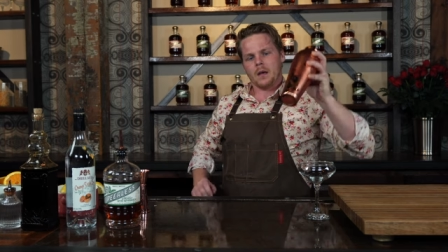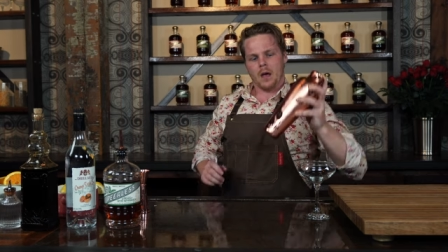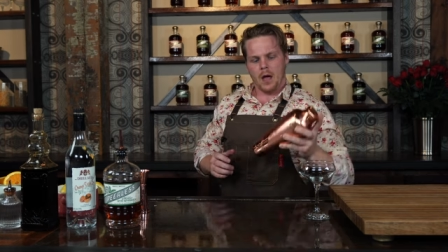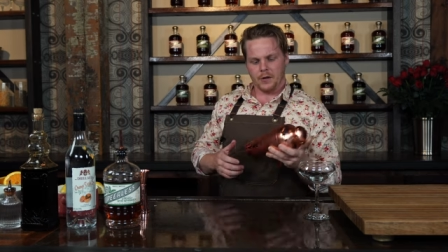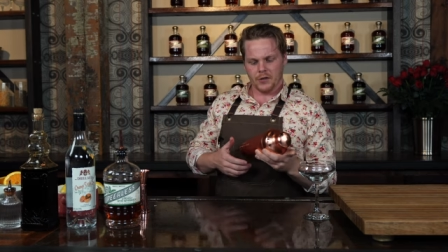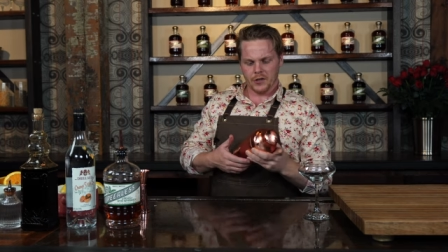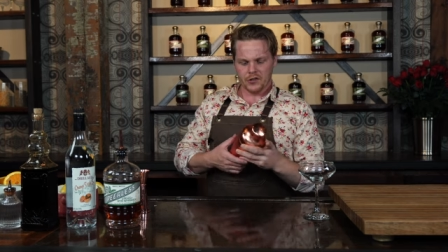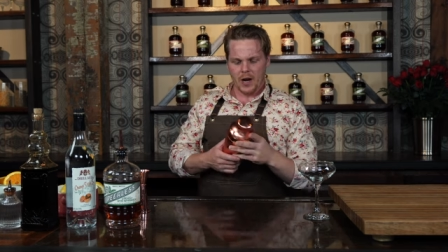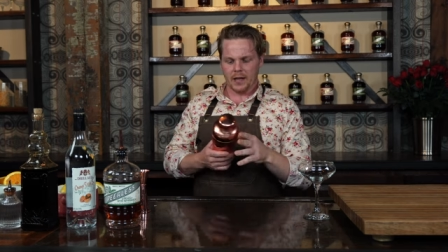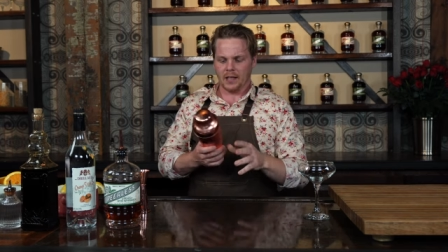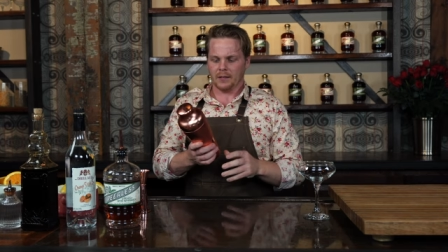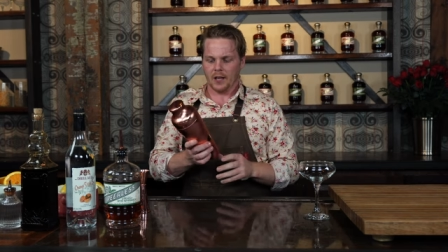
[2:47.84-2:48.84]
And you're just trying
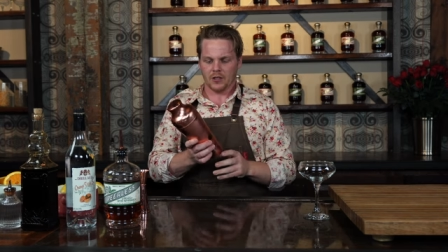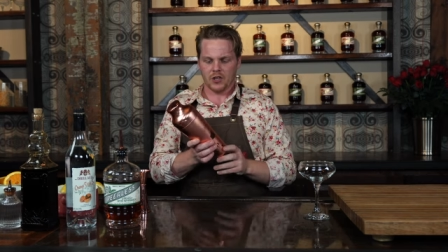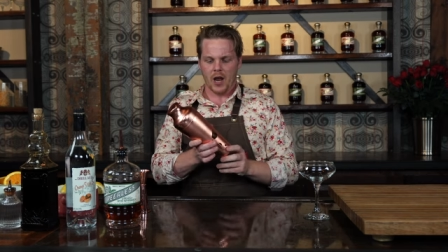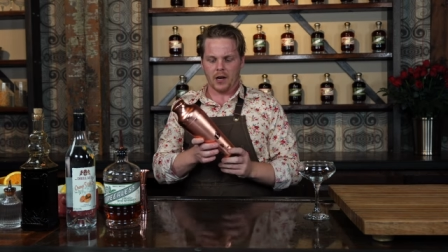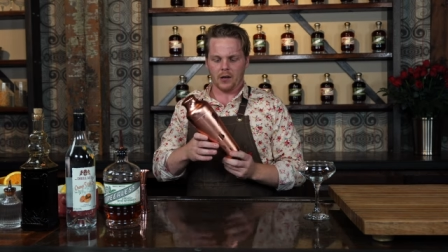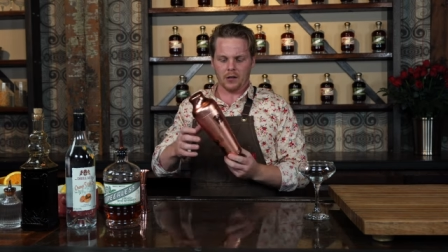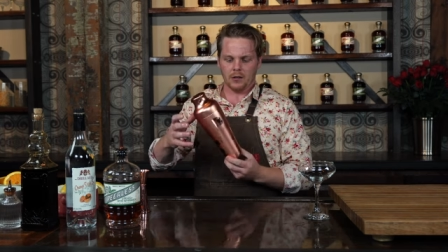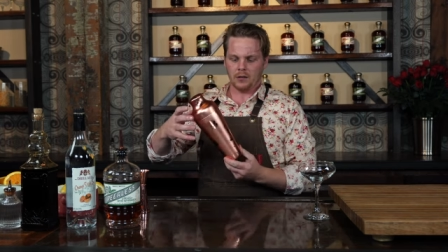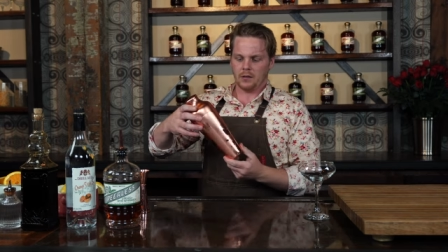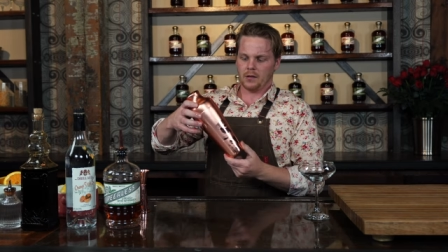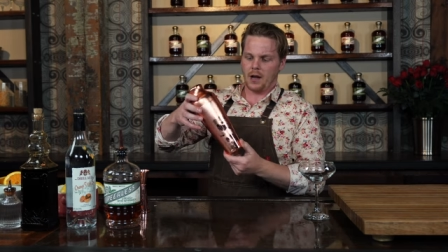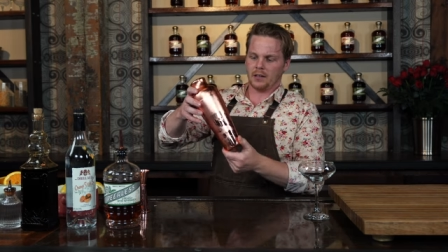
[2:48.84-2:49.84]
to get that shaker
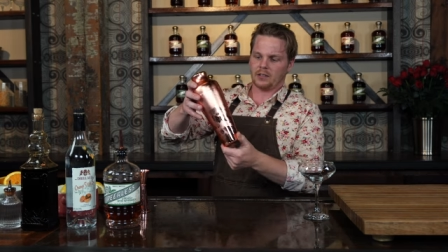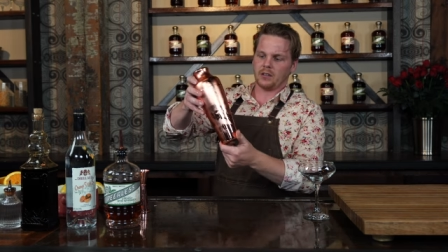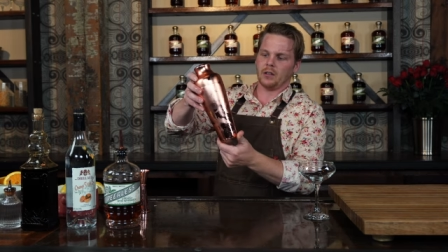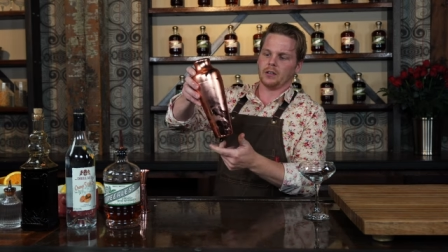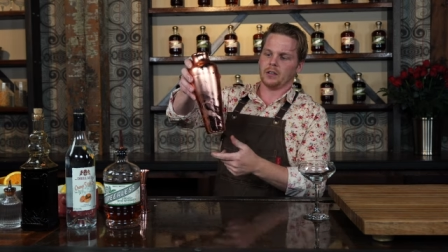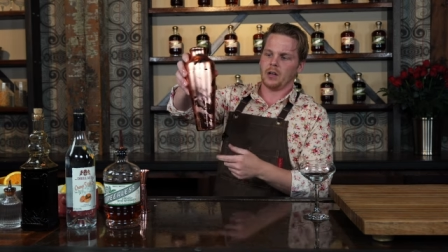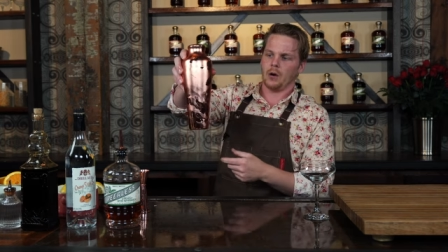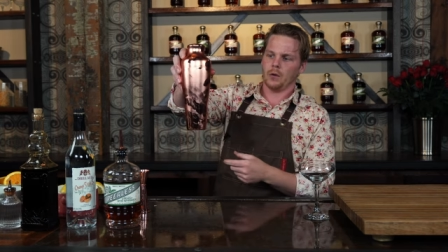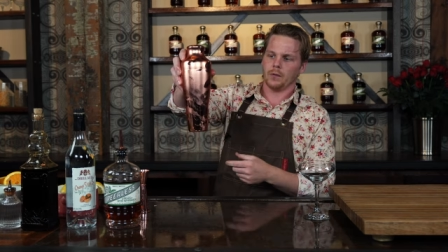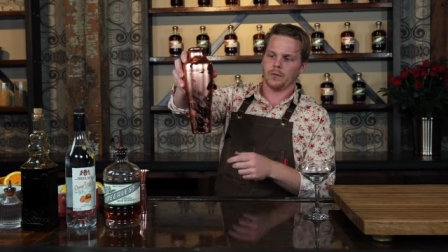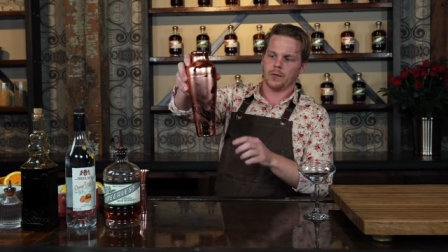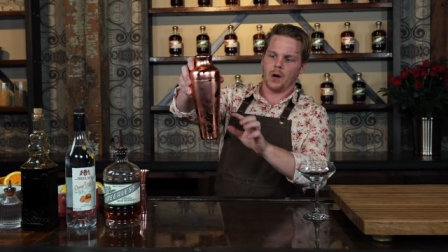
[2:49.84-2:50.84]
nice, good, and cold
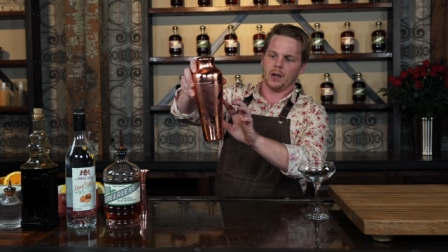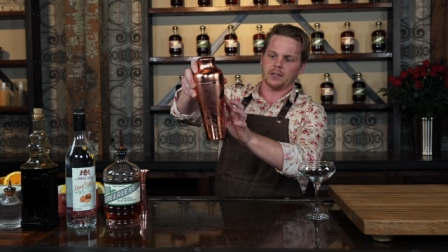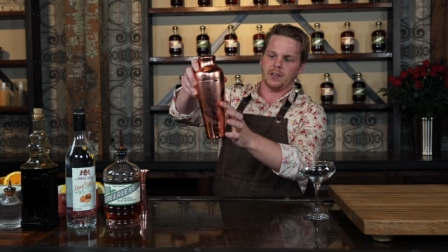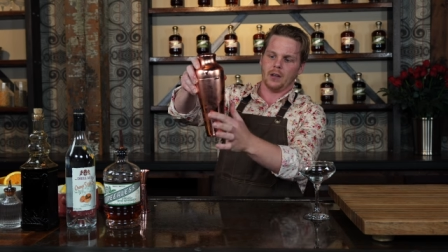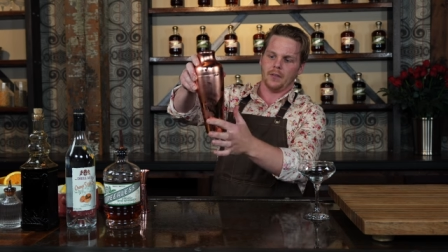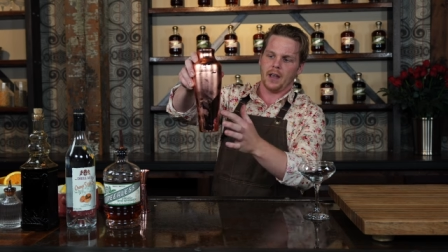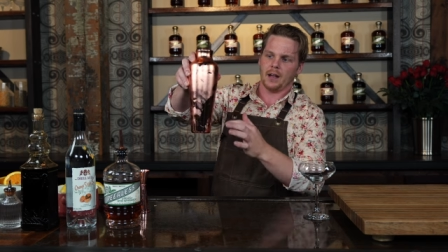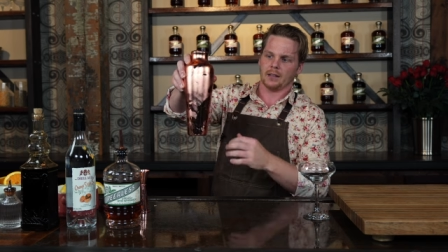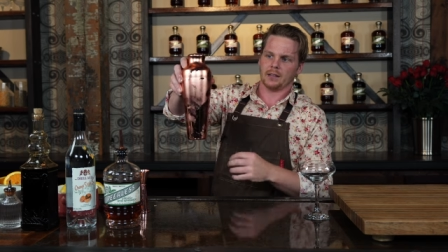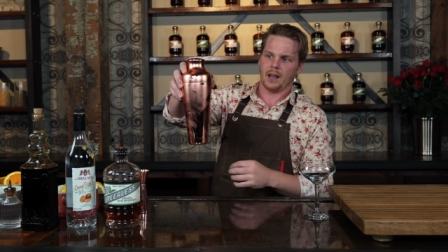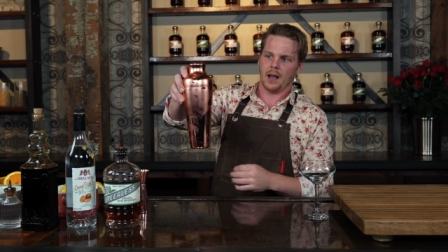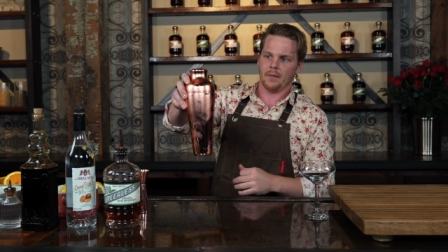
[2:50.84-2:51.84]
and frosty on the
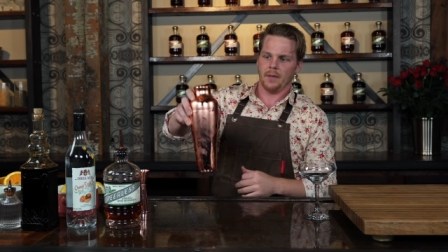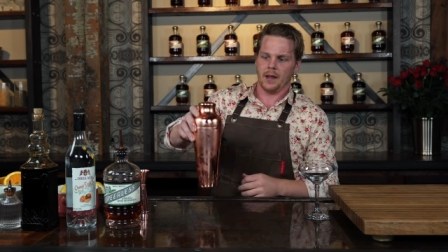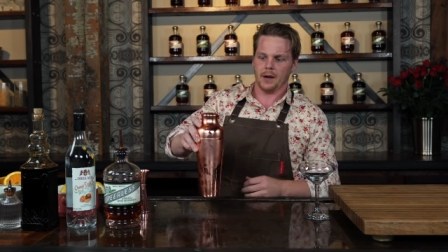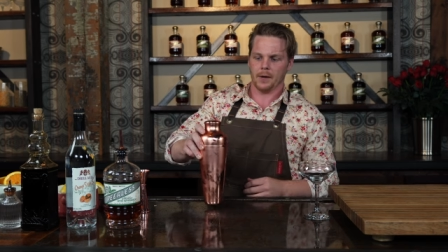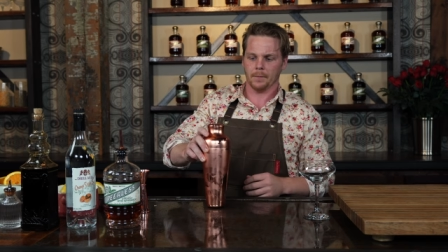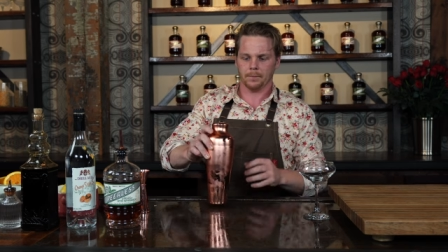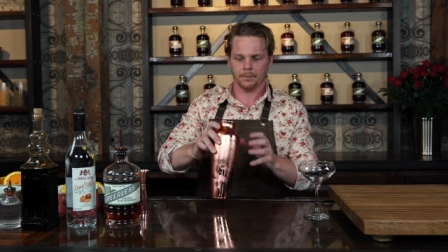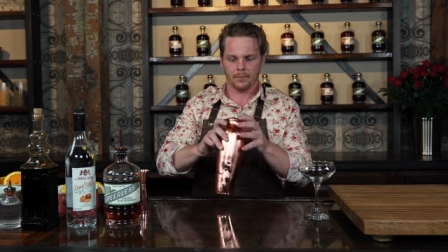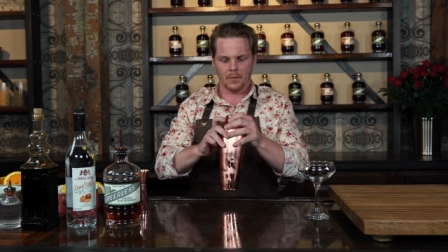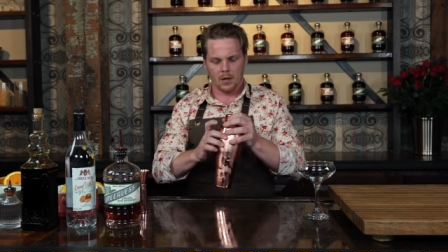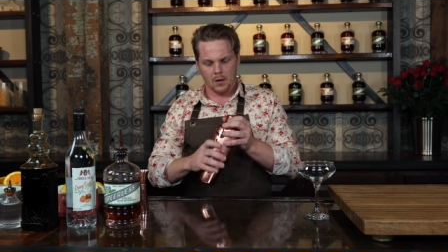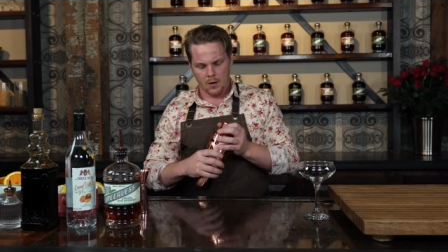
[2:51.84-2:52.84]
outside there.
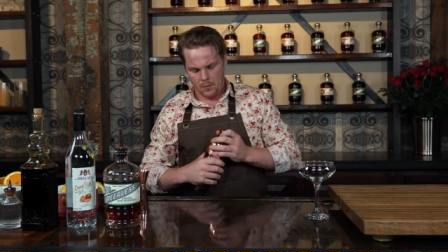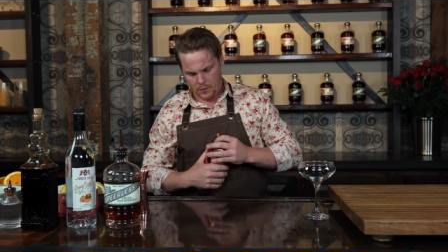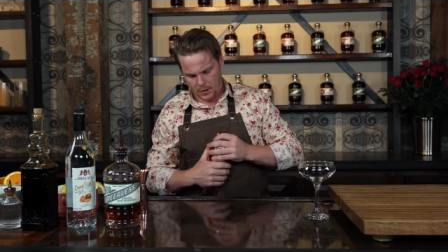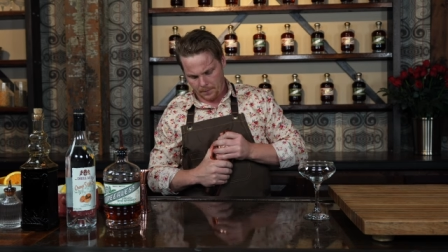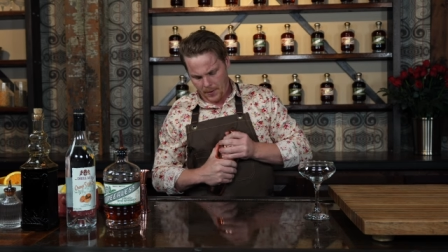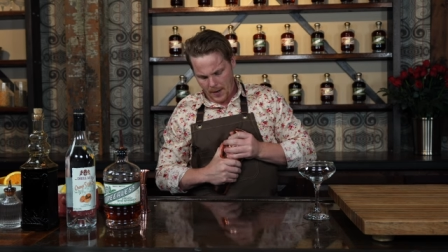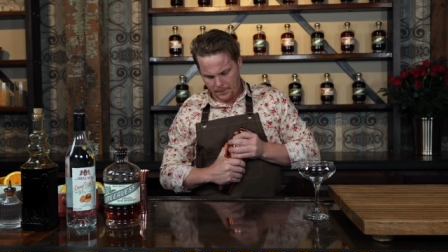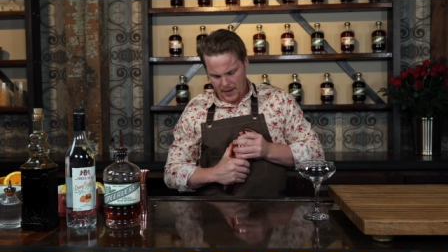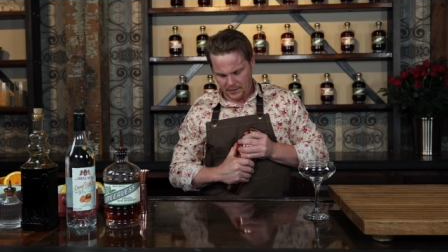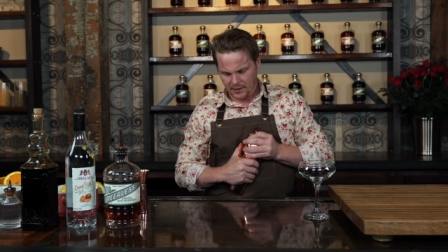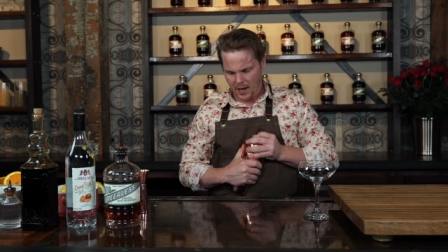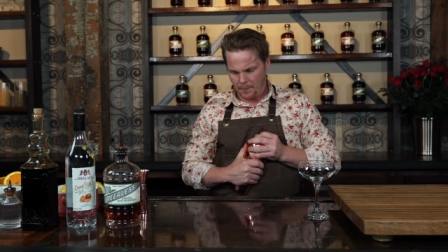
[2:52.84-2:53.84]
Pop that
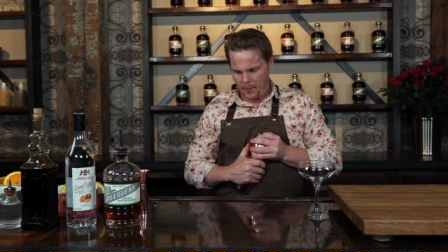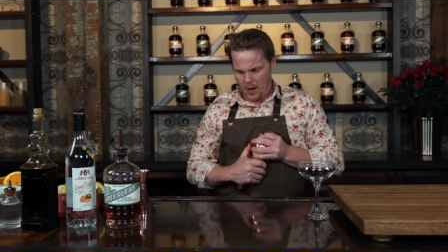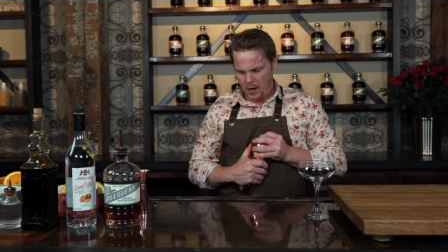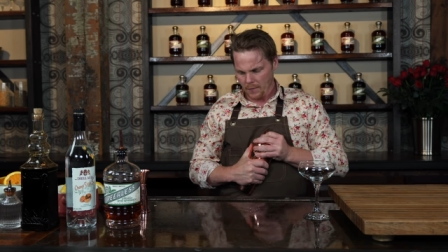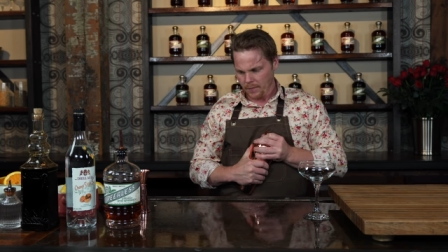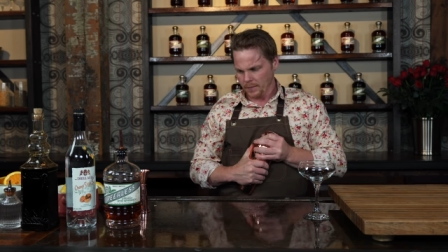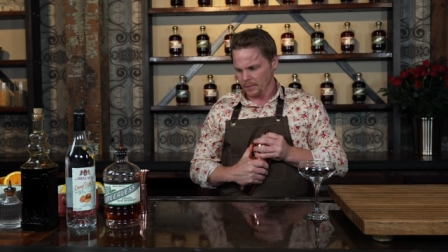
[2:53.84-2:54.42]
top off.